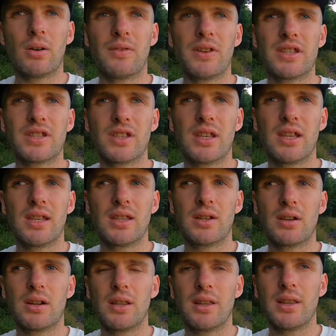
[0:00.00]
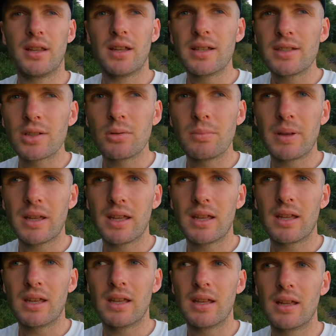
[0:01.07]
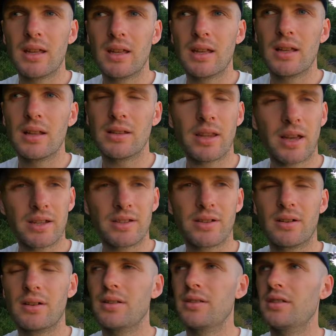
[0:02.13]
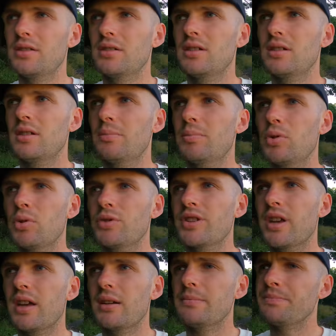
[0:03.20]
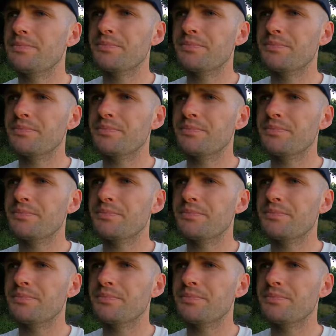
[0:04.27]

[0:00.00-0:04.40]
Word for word: Obviously they're a little bit lighter than the Pro set,